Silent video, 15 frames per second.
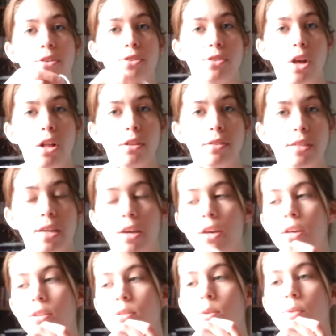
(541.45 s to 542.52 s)
salt
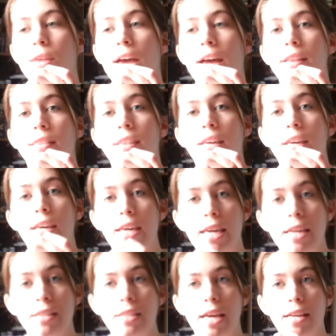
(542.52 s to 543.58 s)
so that the
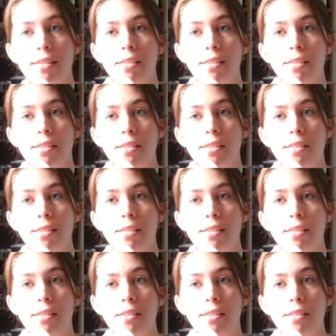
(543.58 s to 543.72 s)
heat has